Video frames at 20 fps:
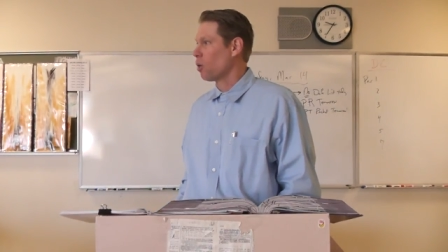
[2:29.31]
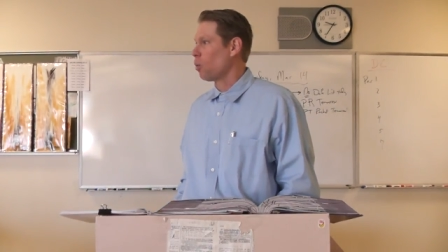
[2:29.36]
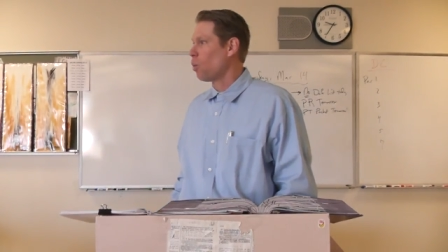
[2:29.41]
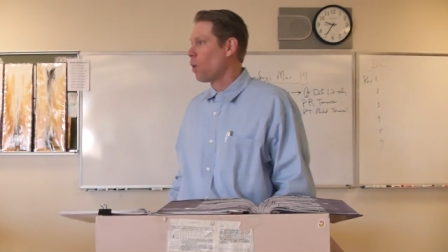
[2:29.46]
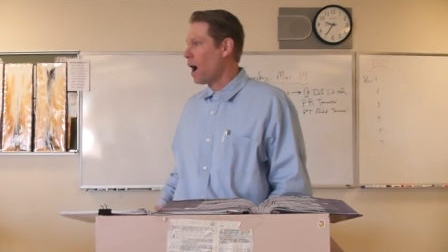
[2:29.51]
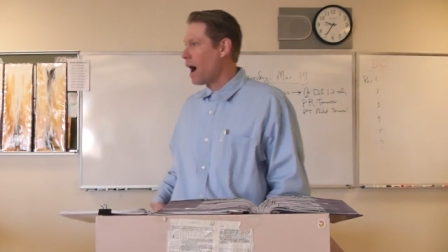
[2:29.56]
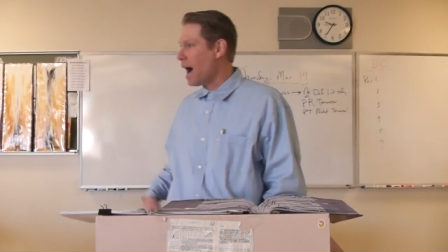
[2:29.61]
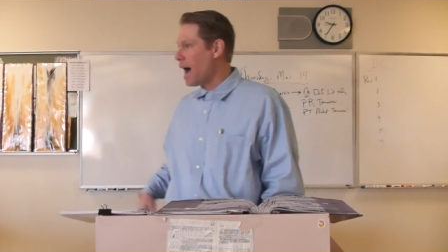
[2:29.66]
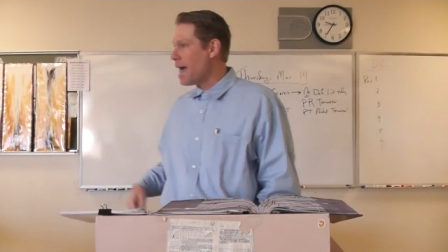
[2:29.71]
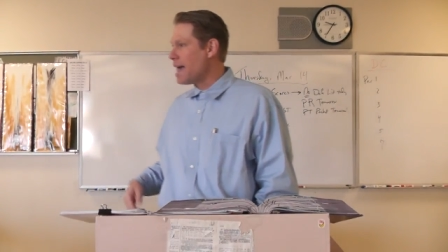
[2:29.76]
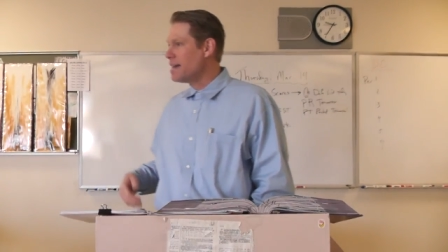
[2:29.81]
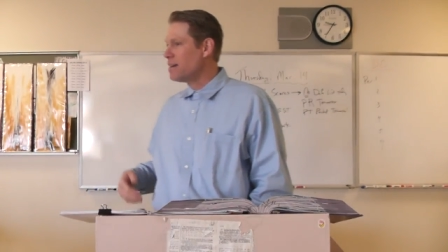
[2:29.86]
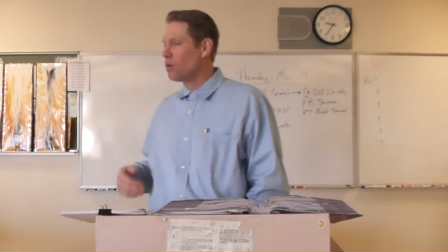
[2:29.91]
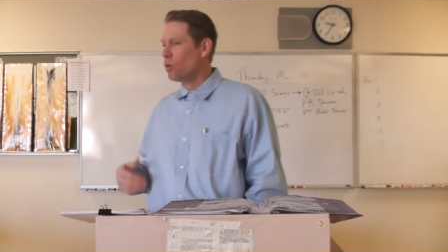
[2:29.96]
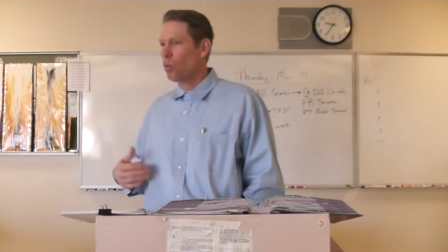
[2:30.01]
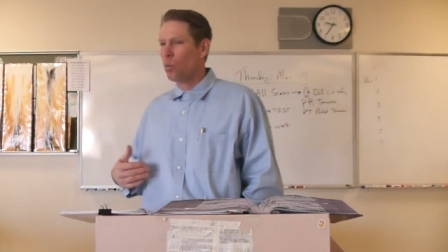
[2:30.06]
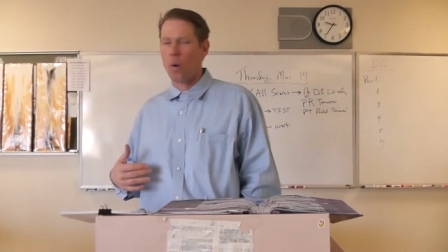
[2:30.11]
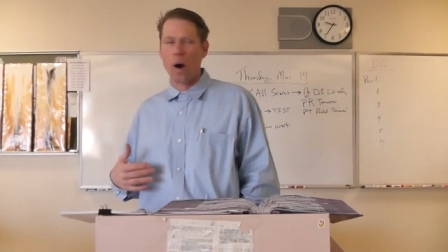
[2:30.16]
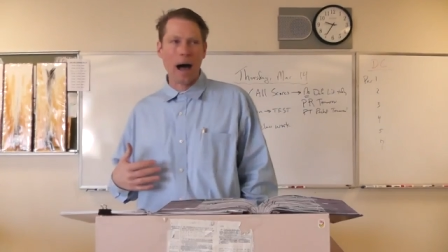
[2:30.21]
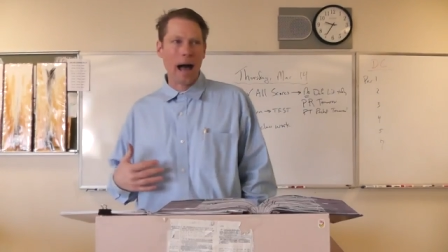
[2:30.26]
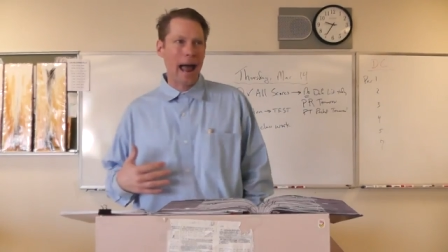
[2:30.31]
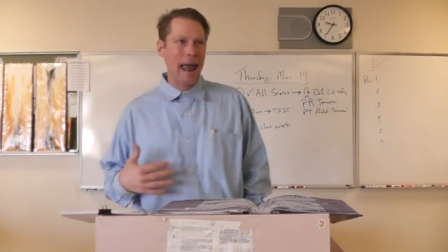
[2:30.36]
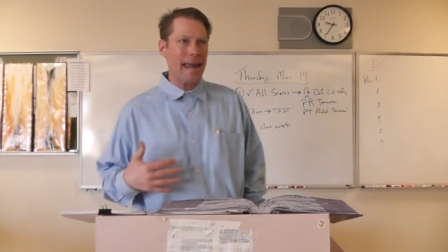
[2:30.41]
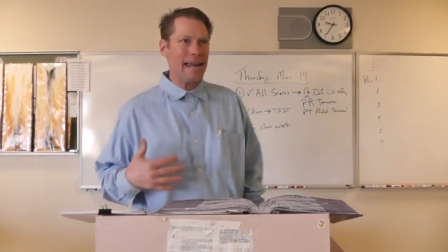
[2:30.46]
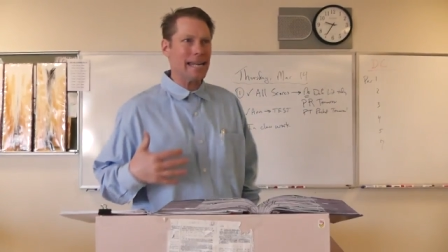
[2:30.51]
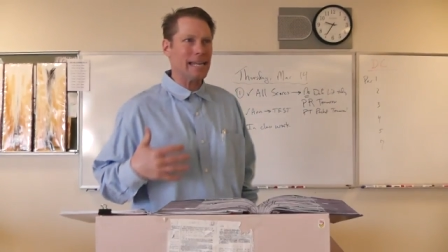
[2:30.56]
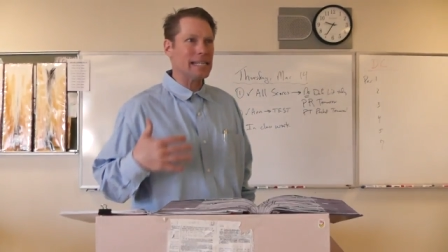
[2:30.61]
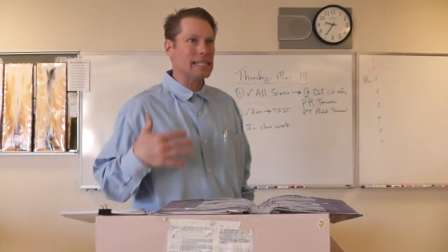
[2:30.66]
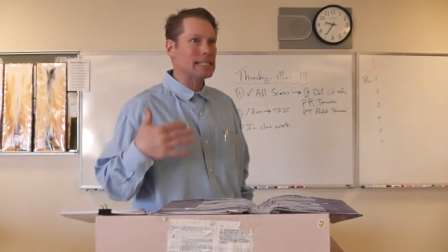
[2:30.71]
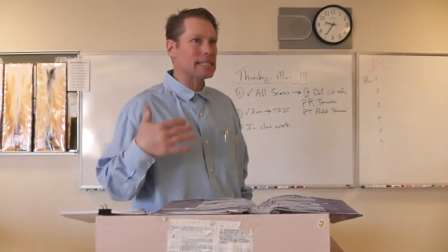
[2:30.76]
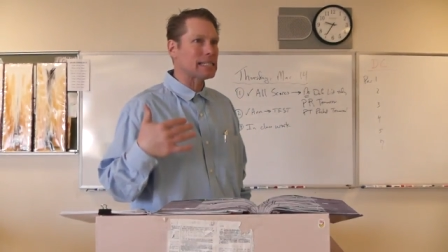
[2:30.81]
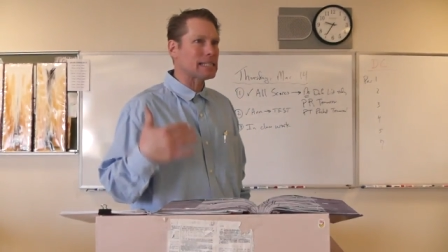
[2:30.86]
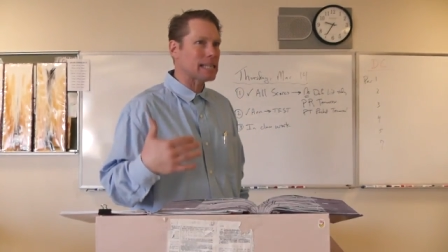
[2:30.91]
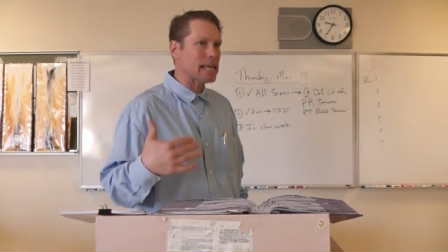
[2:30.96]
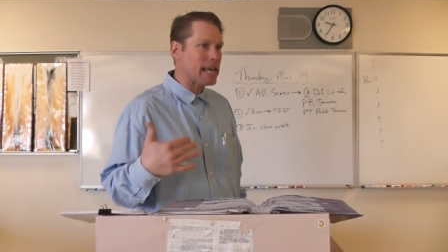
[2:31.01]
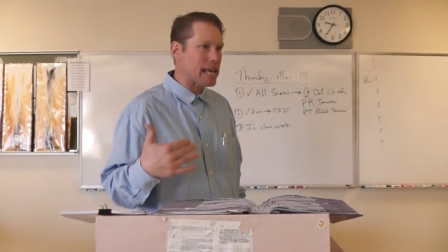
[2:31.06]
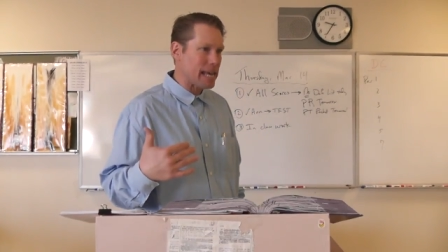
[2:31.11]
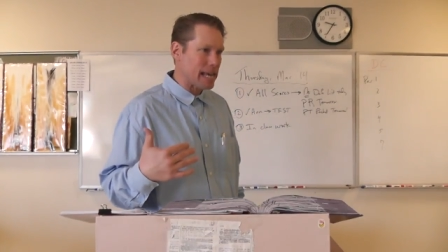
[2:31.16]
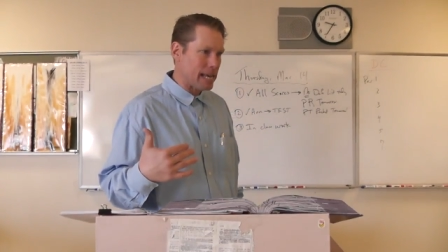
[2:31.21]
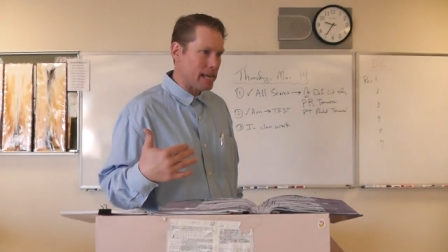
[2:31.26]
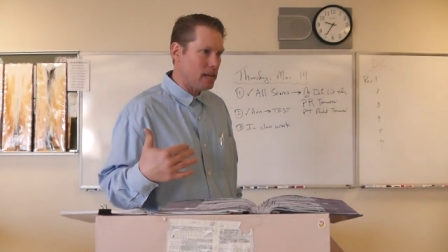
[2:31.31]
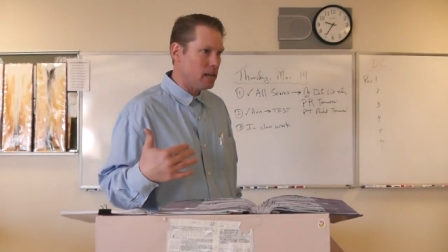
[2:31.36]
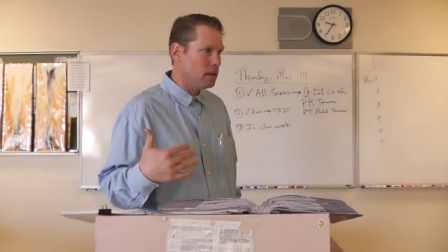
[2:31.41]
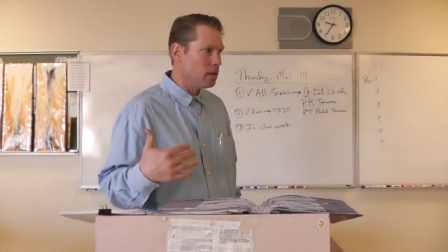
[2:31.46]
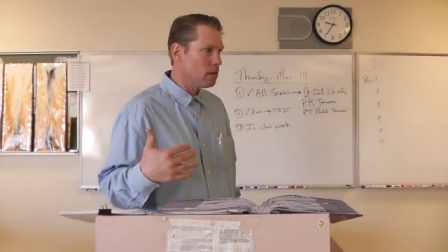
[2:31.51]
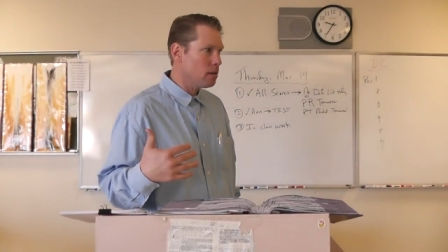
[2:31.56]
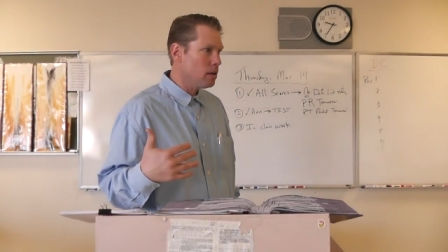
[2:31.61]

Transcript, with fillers: a wide, wide sea